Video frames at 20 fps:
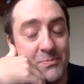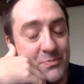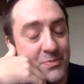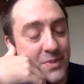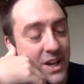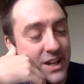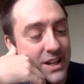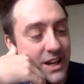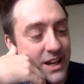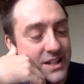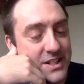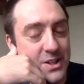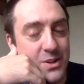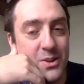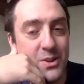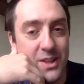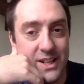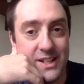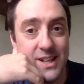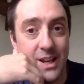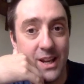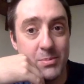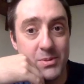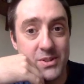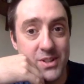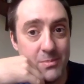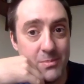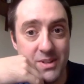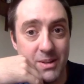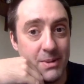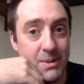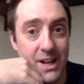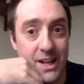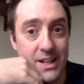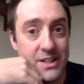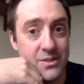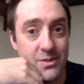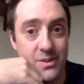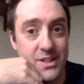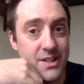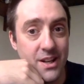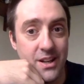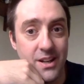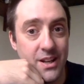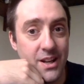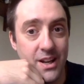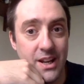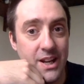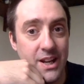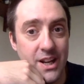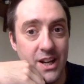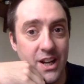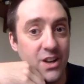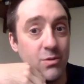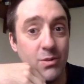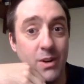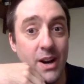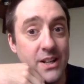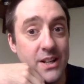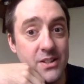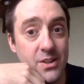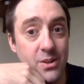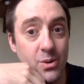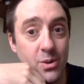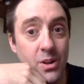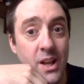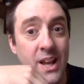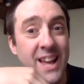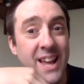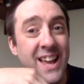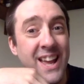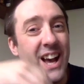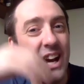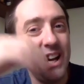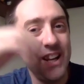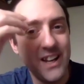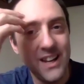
I do think Tabletop Simulator is a great tool.